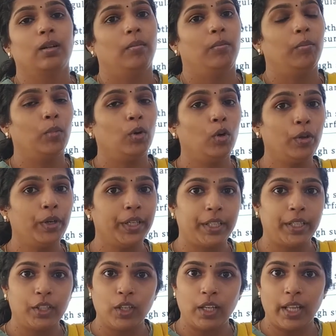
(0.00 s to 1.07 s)
more
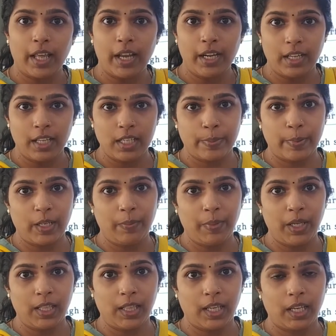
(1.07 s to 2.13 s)
irregularities will
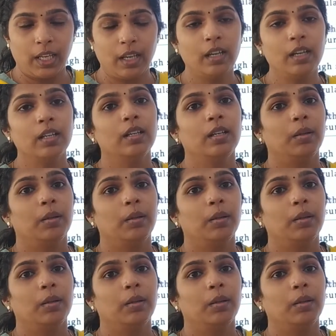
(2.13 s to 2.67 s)
be there,